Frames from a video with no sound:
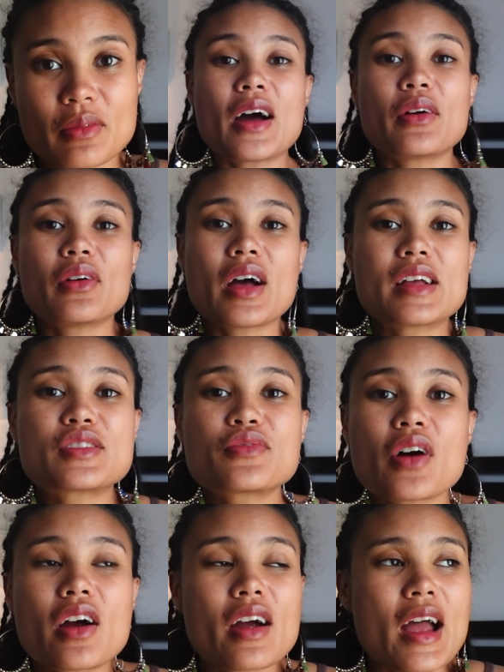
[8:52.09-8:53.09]
Now, as
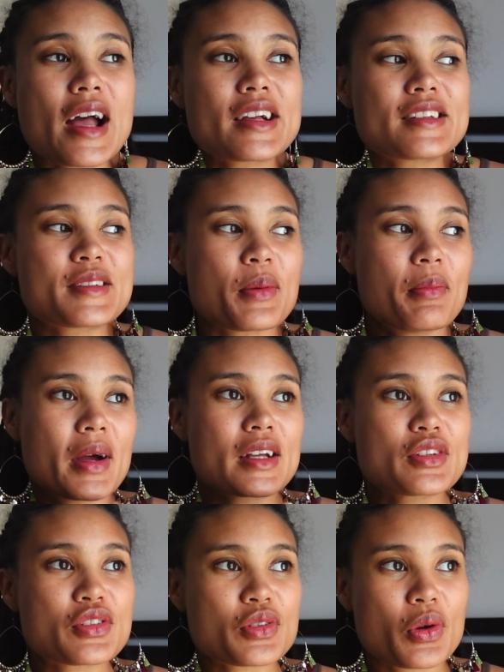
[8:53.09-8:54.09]
far as my
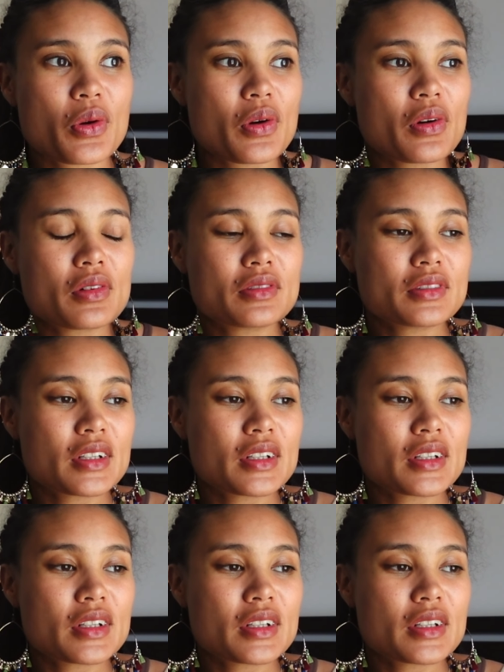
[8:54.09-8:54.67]
soul,